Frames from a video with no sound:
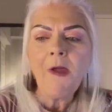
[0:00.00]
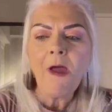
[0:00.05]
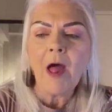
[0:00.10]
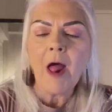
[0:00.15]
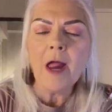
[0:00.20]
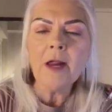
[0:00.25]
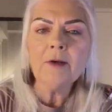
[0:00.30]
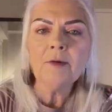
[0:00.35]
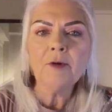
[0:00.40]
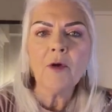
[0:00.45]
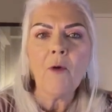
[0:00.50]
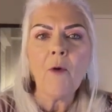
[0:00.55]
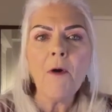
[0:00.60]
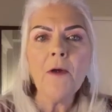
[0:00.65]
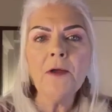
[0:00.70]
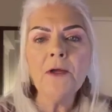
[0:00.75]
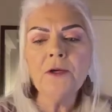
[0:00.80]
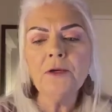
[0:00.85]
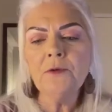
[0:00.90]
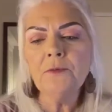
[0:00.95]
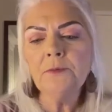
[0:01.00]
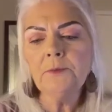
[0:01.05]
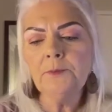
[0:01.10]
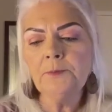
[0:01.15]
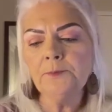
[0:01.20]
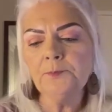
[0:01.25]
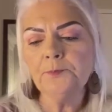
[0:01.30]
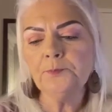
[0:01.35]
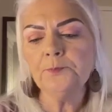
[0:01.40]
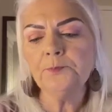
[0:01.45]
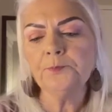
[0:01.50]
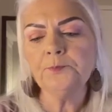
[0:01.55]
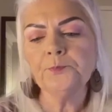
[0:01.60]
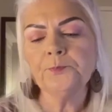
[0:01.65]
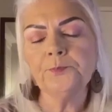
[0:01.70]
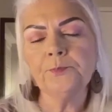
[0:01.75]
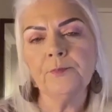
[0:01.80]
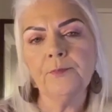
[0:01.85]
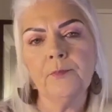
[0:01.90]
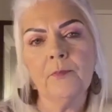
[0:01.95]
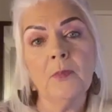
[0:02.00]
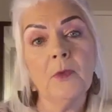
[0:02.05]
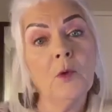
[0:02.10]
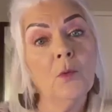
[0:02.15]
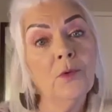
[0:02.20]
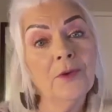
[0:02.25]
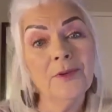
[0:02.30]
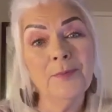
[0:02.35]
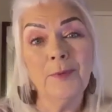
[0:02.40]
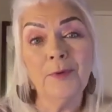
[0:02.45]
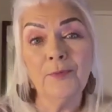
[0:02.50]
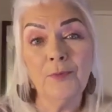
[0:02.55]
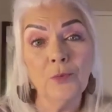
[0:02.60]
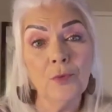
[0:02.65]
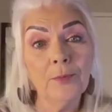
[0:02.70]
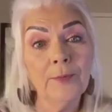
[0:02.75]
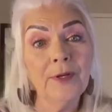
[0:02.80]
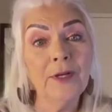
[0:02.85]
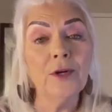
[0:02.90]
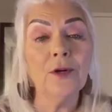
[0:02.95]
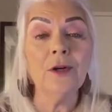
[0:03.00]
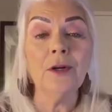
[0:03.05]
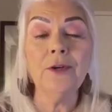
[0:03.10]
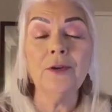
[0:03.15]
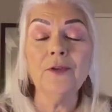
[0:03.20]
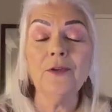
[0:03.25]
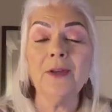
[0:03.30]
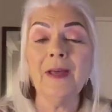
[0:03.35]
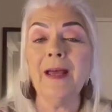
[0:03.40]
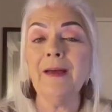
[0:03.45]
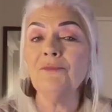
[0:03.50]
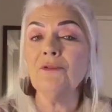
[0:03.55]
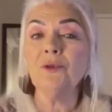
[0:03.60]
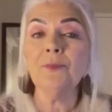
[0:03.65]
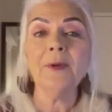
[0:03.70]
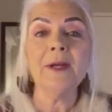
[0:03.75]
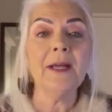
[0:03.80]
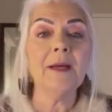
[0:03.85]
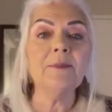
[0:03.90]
I don't know who was before me or who's after me.